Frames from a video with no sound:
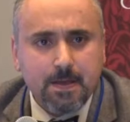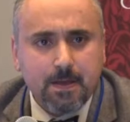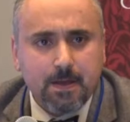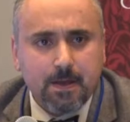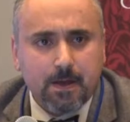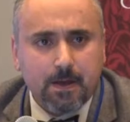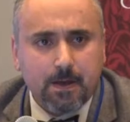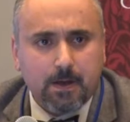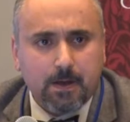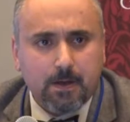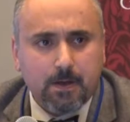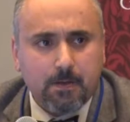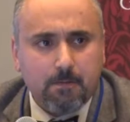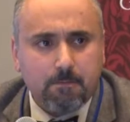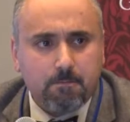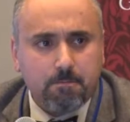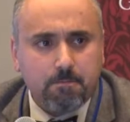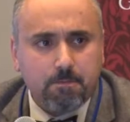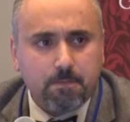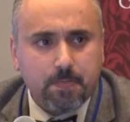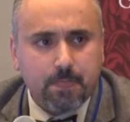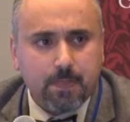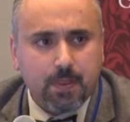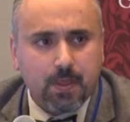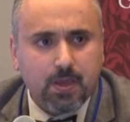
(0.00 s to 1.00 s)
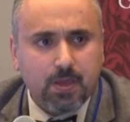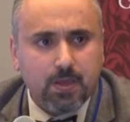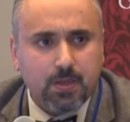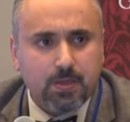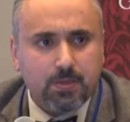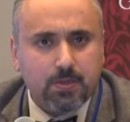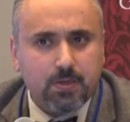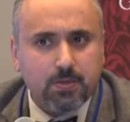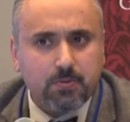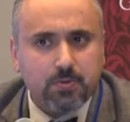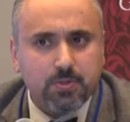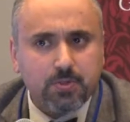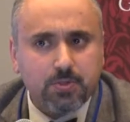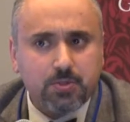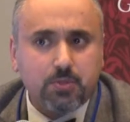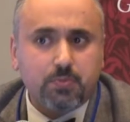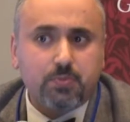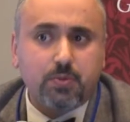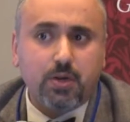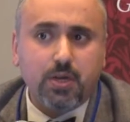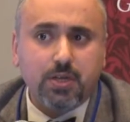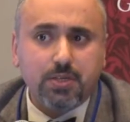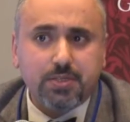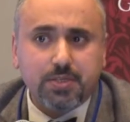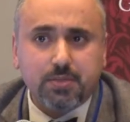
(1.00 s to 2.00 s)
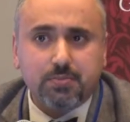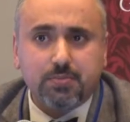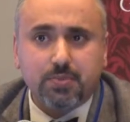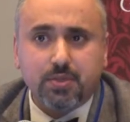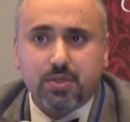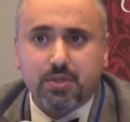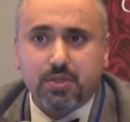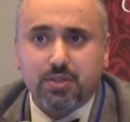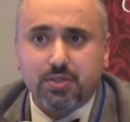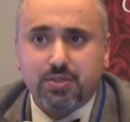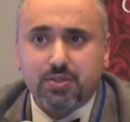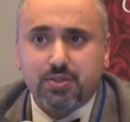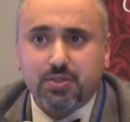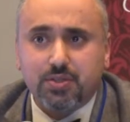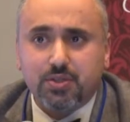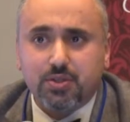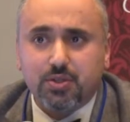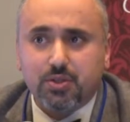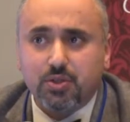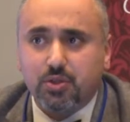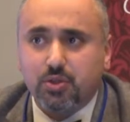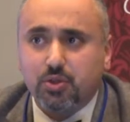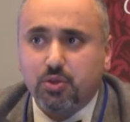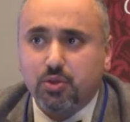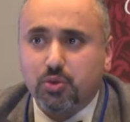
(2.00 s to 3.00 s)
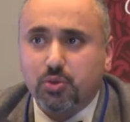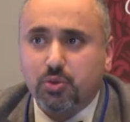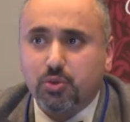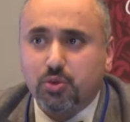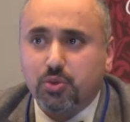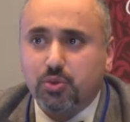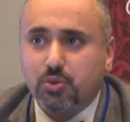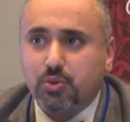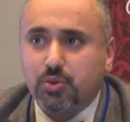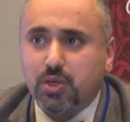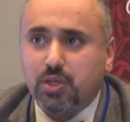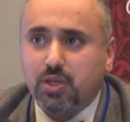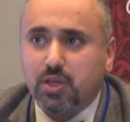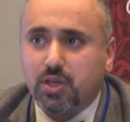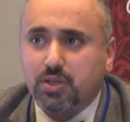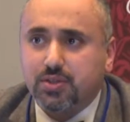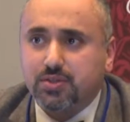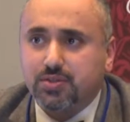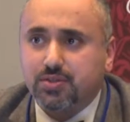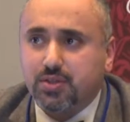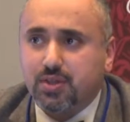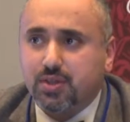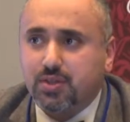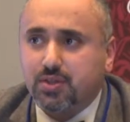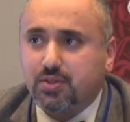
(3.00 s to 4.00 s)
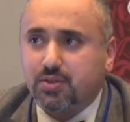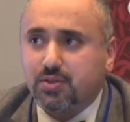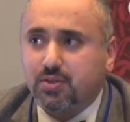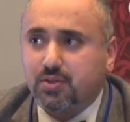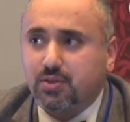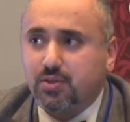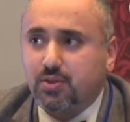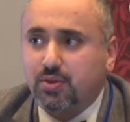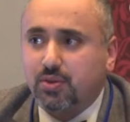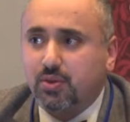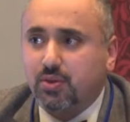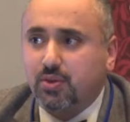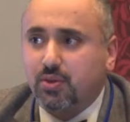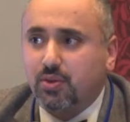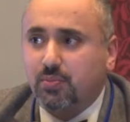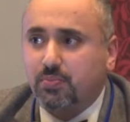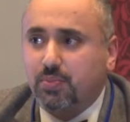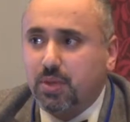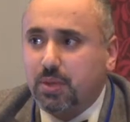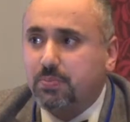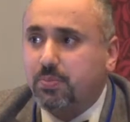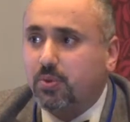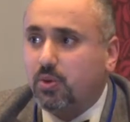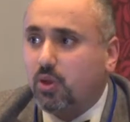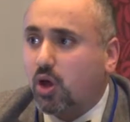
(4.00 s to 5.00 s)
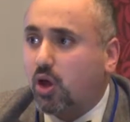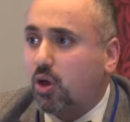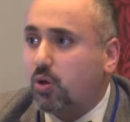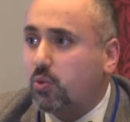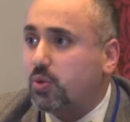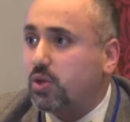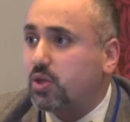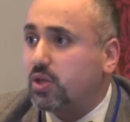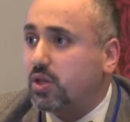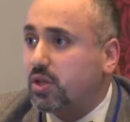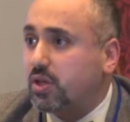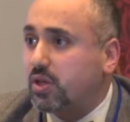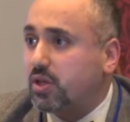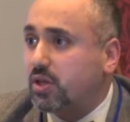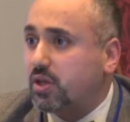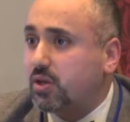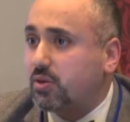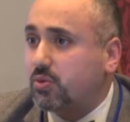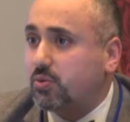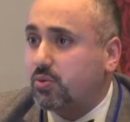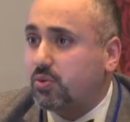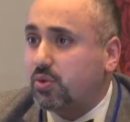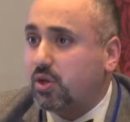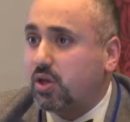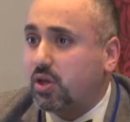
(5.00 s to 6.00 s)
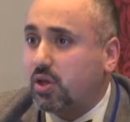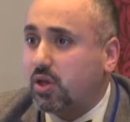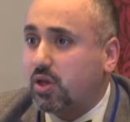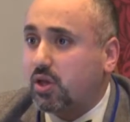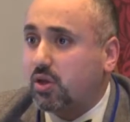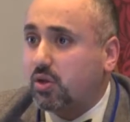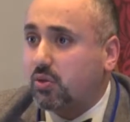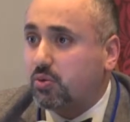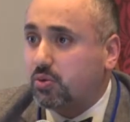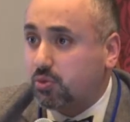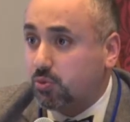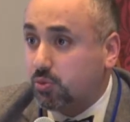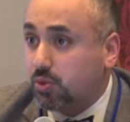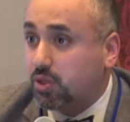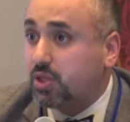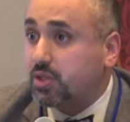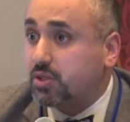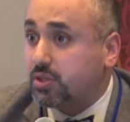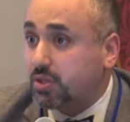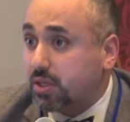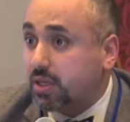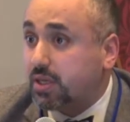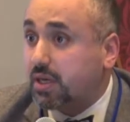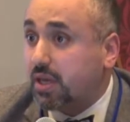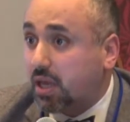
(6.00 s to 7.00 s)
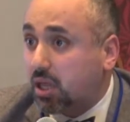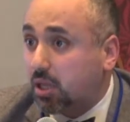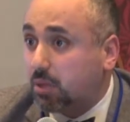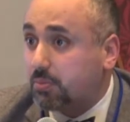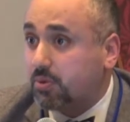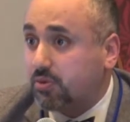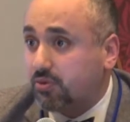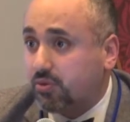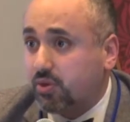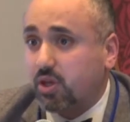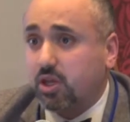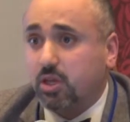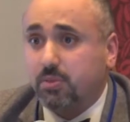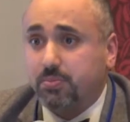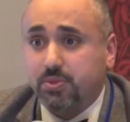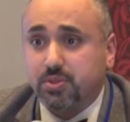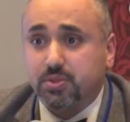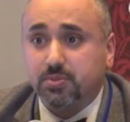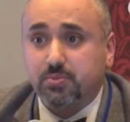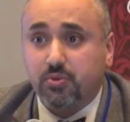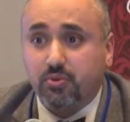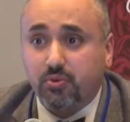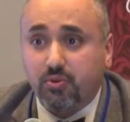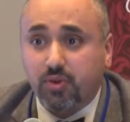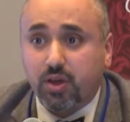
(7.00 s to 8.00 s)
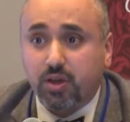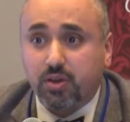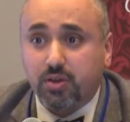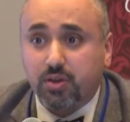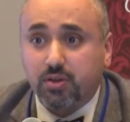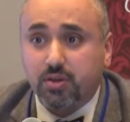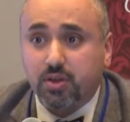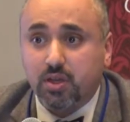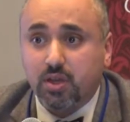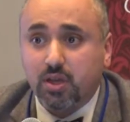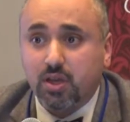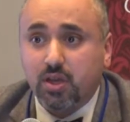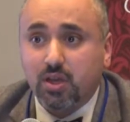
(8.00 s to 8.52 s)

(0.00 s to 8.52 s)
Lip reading: And it was surprising because you realize that people are willing and willing to get help if the help is provided.